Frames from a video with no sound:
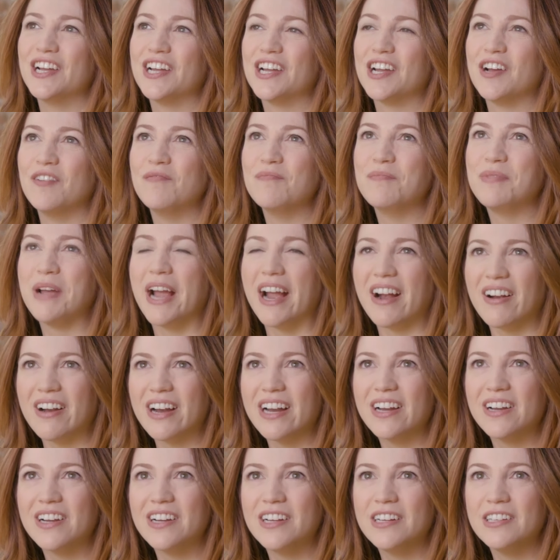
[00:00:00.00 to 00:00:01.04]

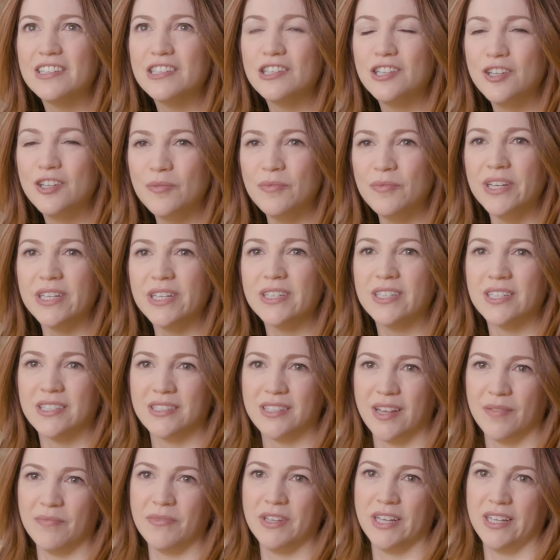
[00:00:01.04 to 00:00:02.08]
Comparing Lumen to
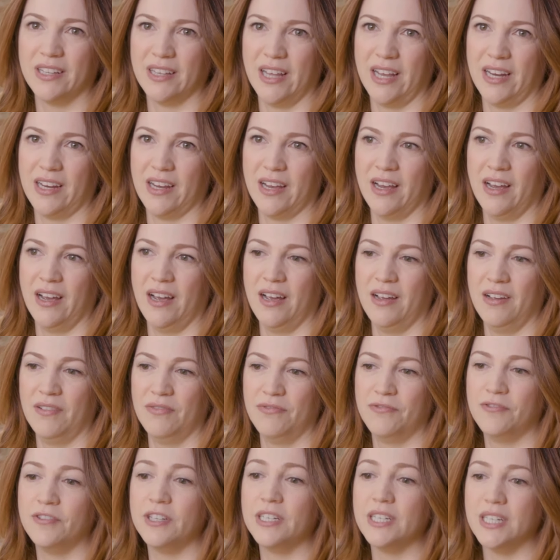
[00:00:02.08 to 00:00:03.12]
something like a
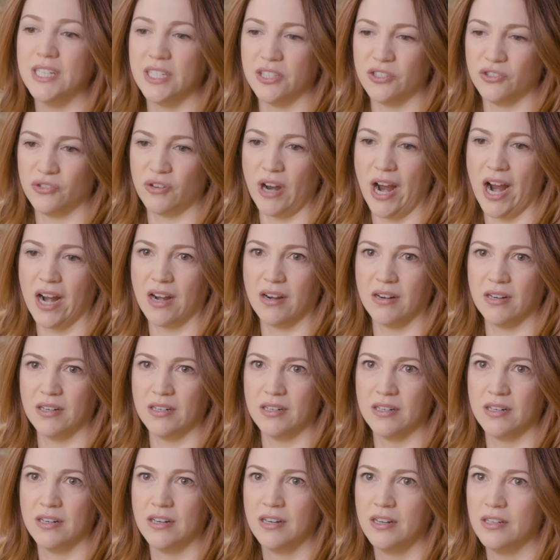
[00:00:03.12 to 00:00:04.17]
fitness
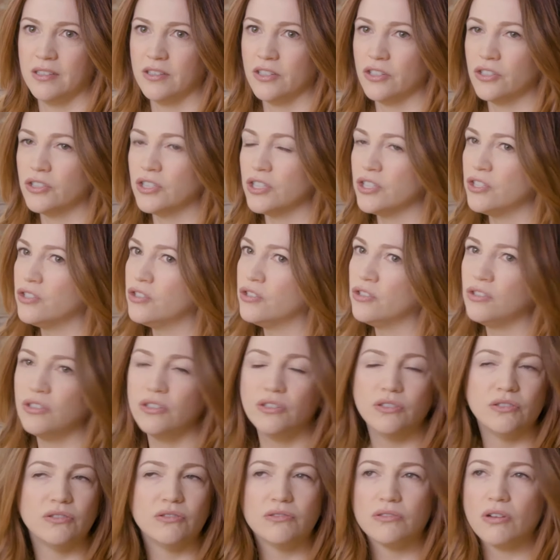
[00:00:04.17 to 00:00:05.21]
tracker, they're just
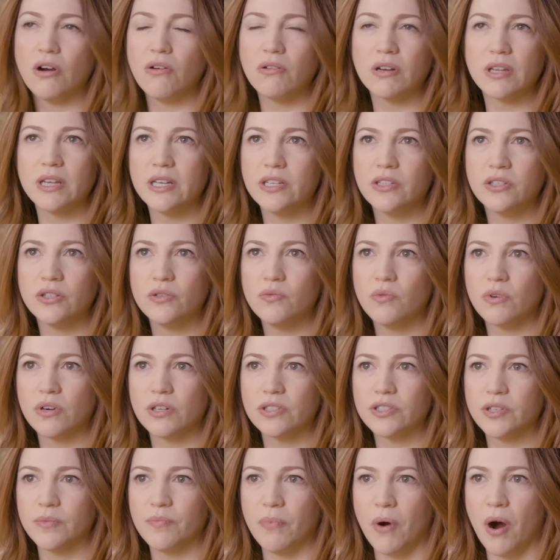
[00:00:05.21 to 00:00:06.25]
totally two
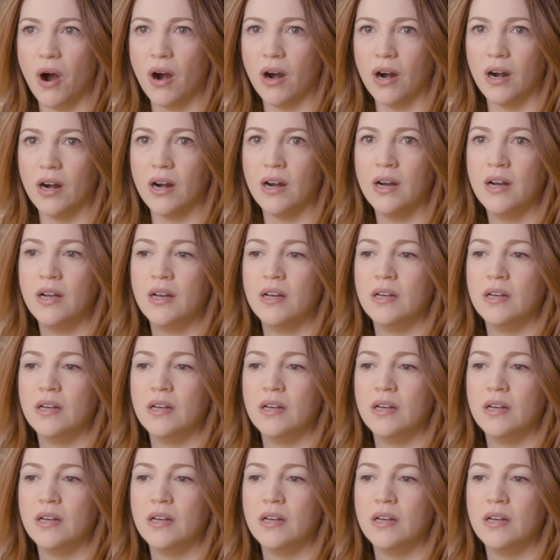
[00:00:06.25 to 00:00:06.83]
worlds apart.